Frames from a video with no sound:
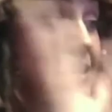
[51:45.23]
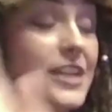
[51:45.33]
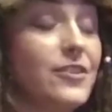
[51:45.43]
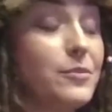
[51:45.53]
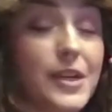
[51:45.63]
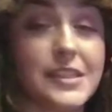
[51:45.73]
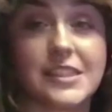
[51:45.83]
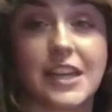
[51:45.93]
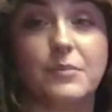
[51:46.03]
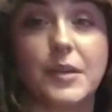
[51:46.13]
different places
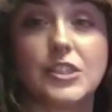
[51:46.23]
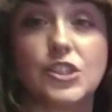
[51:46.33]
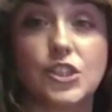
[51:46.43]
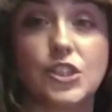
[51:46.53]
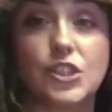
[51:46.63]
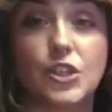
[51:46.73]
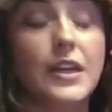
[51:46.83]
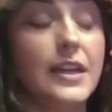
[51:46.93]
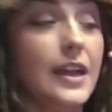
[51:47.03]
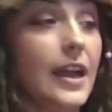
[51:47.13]
that I've been to.